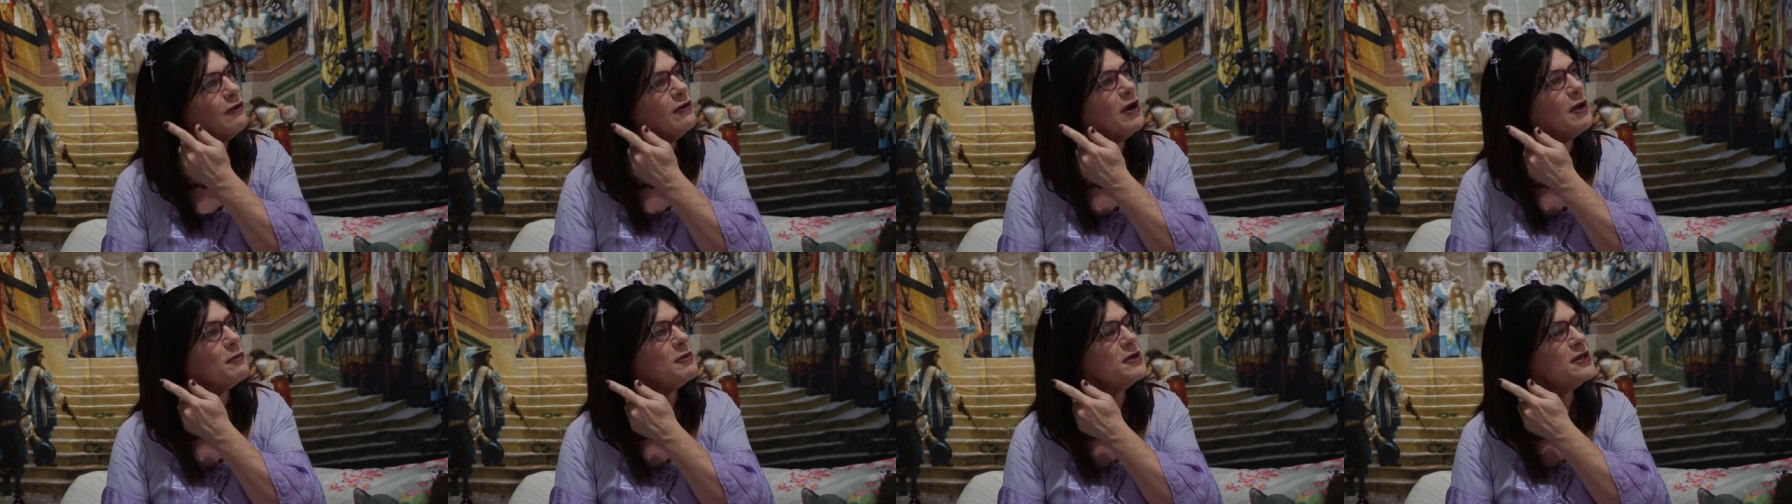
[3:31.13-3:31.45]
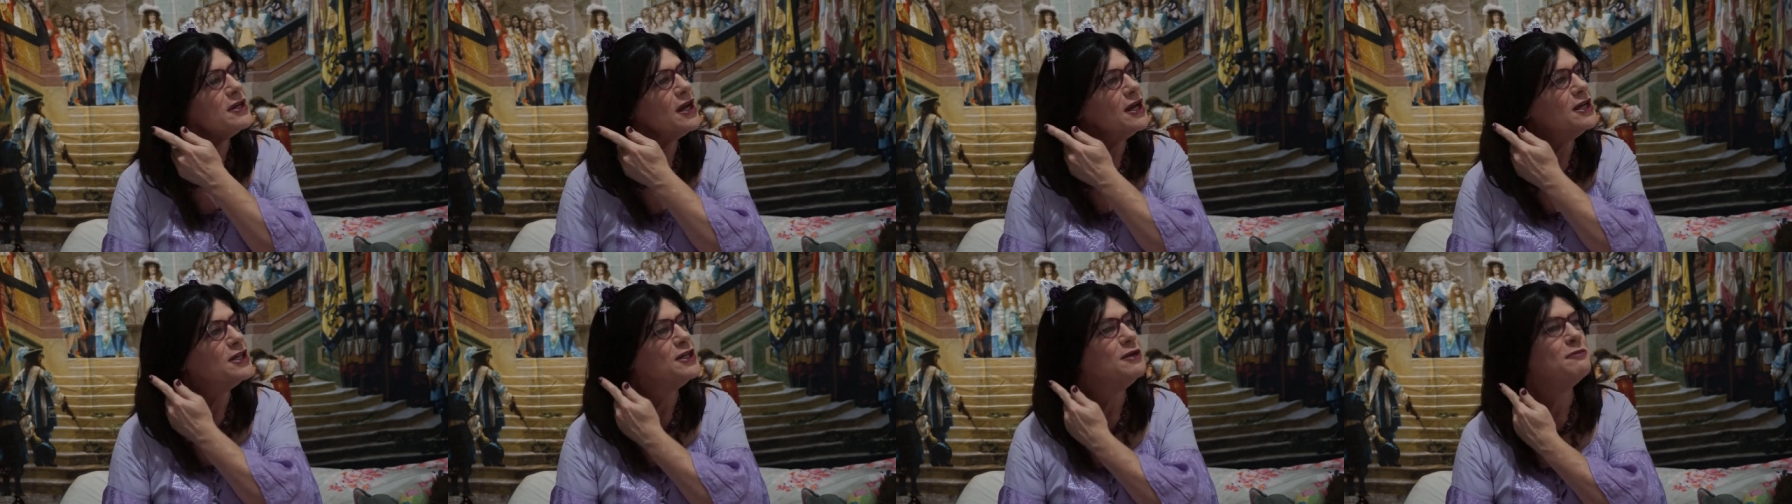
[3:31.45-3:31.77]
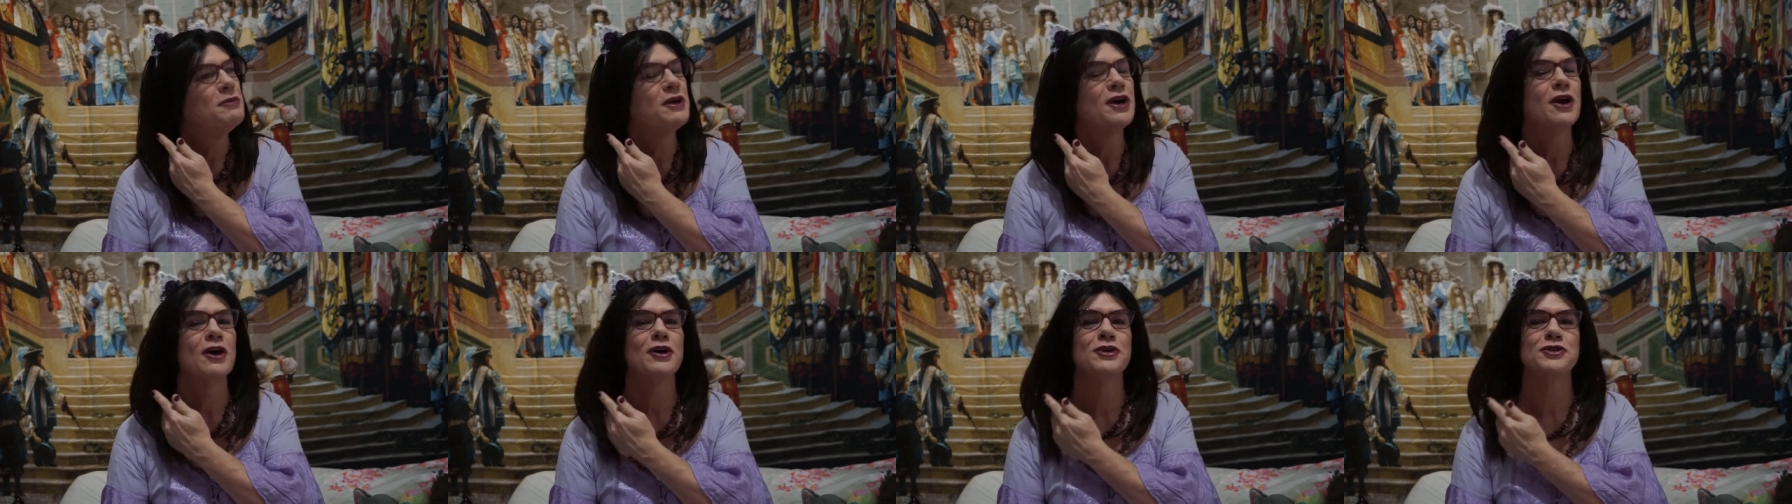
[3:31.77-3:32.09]
reputation
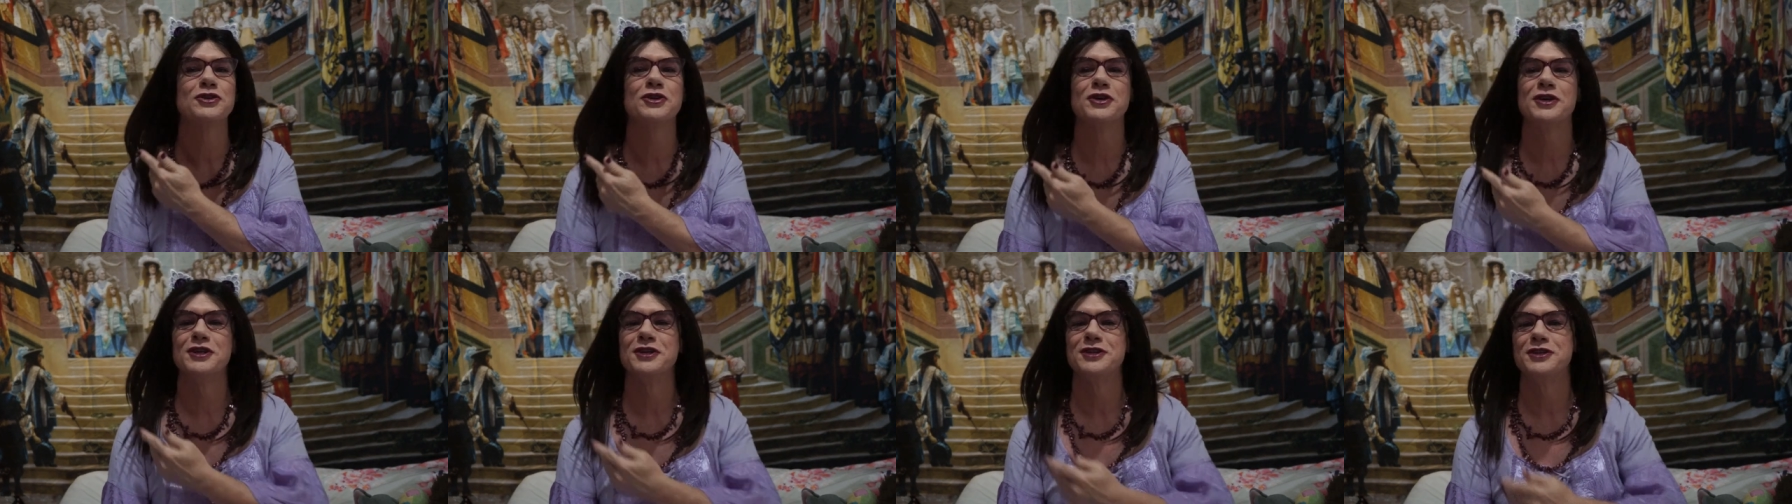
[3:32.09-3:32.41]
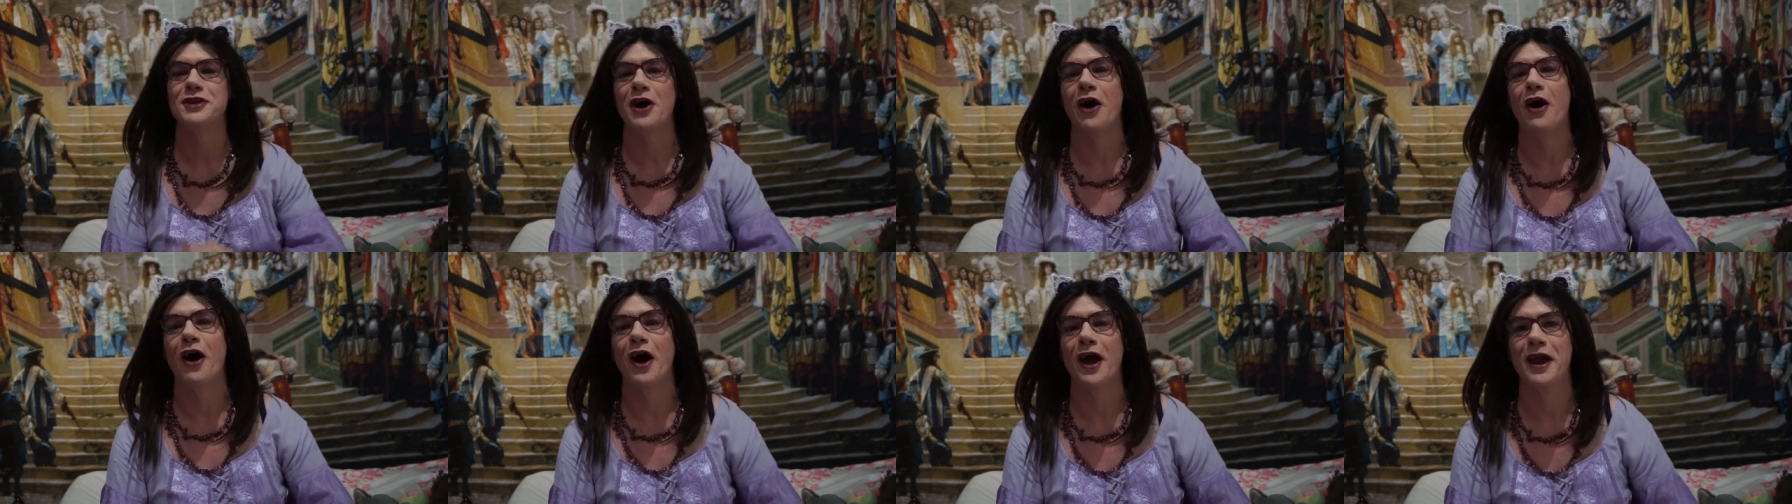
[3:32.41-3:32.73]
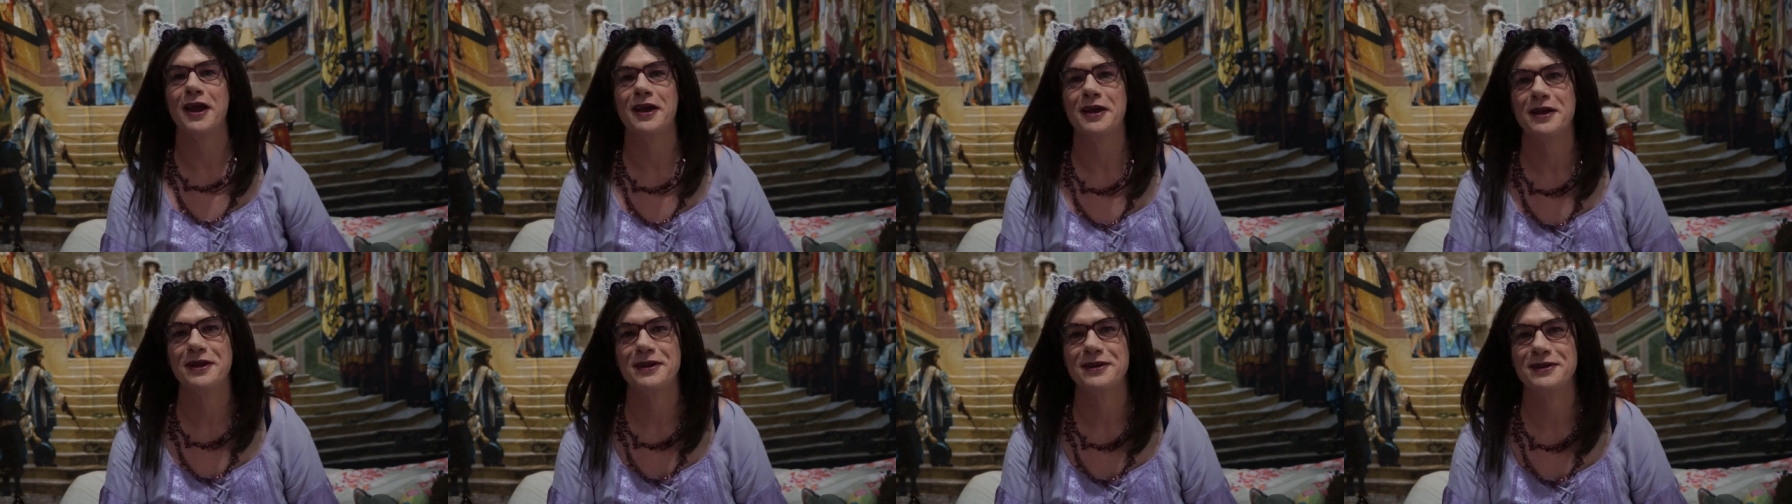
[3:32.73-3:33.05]
because you can die
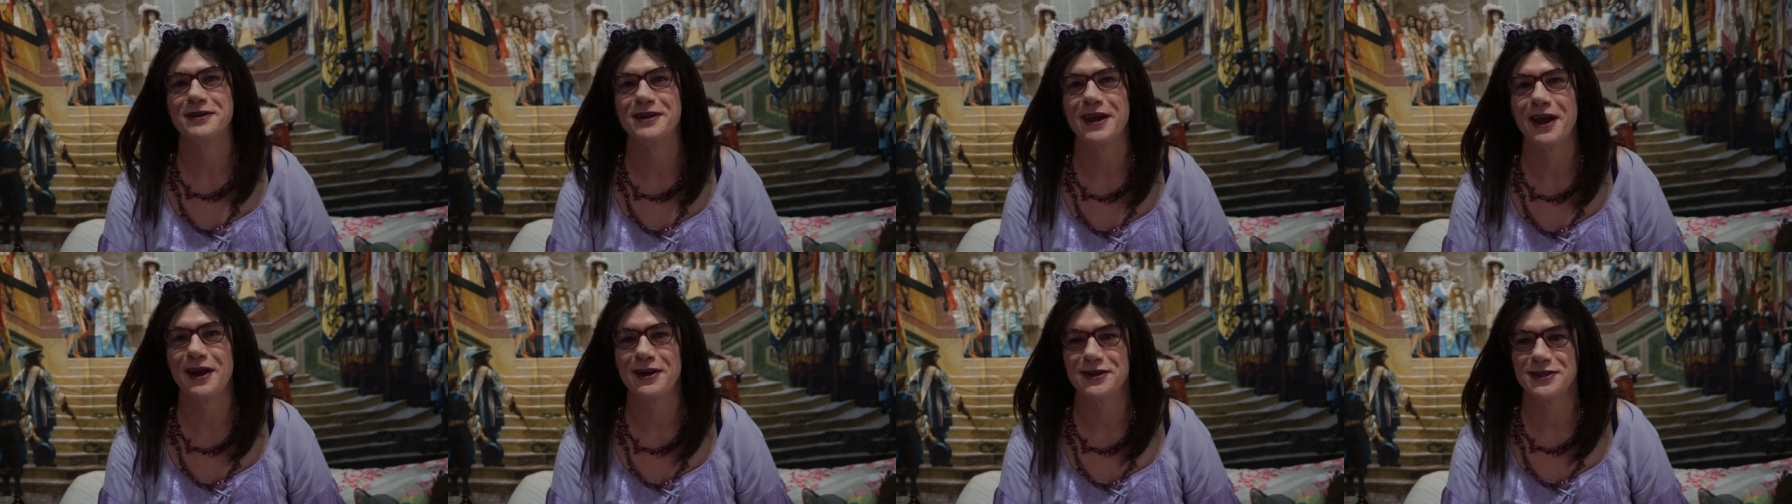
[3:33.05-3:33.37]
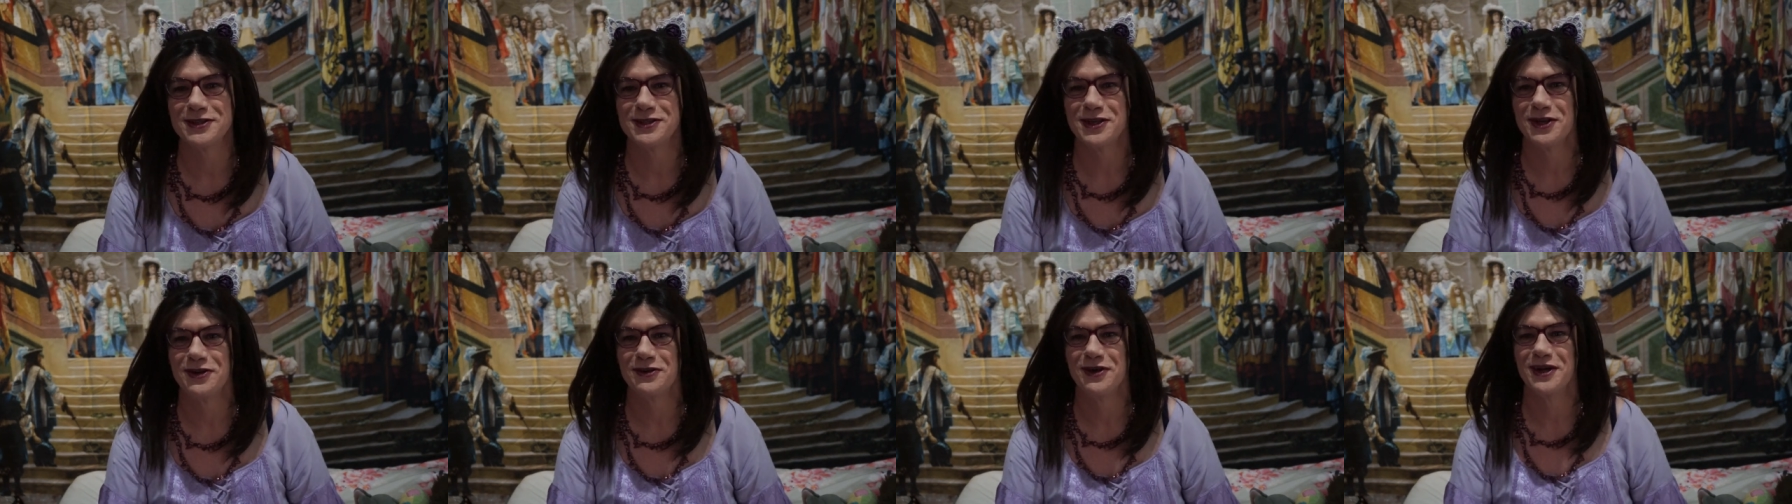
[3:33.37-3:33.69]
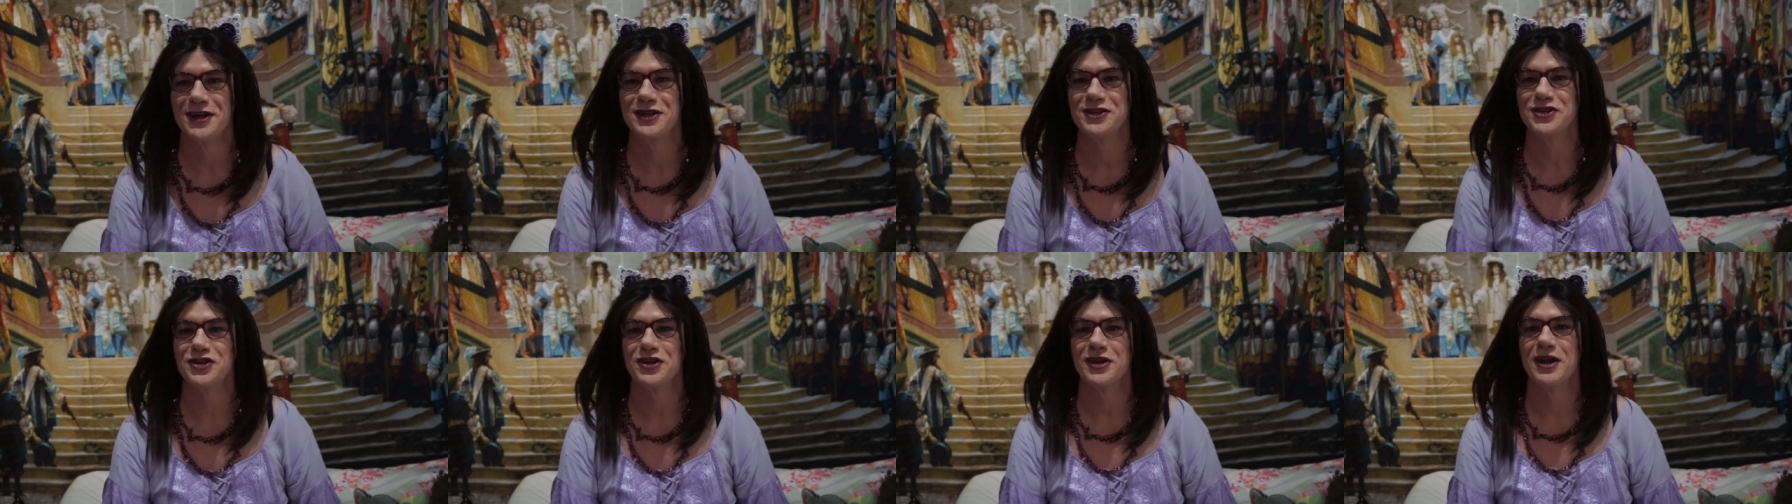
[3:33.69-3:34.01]
in character
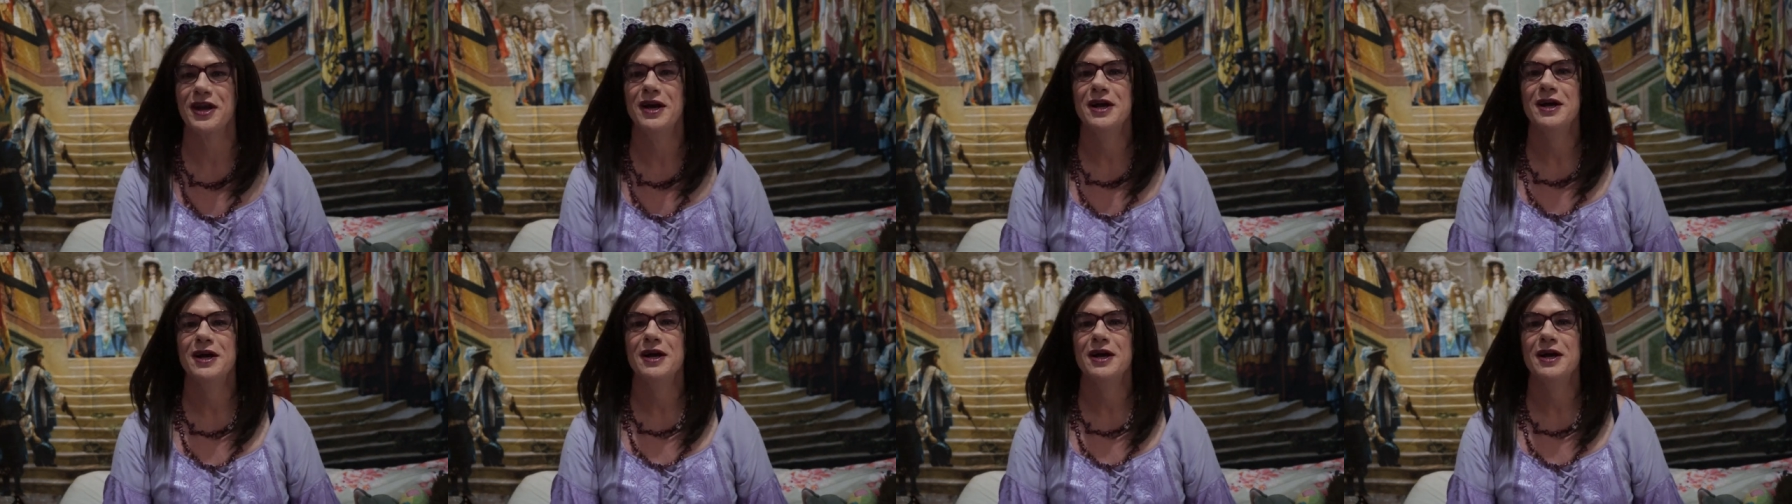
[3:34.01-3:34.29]
generation.